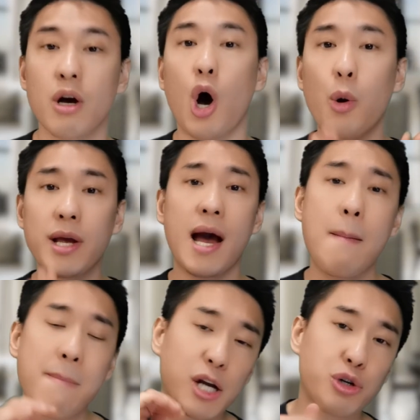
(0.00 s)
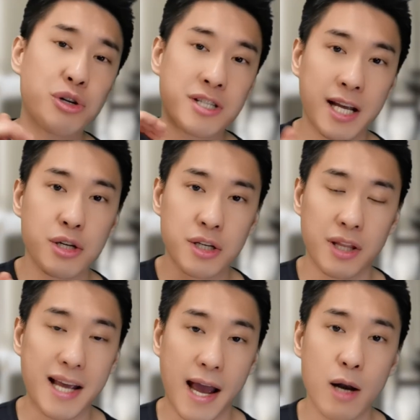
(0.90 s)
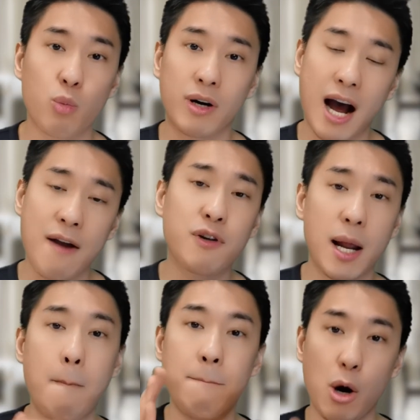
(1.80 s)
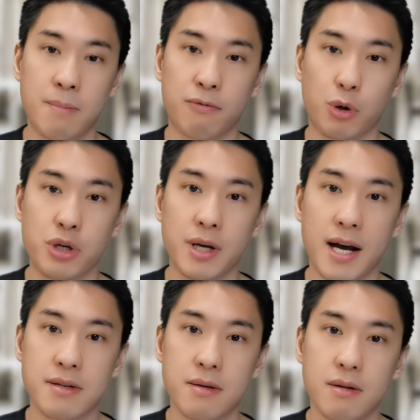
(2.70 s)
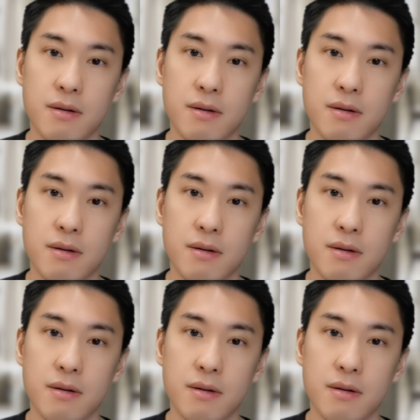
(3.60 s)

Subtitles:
Oh yeah, and make sure you stay until the end where I've got a bonus for you guys.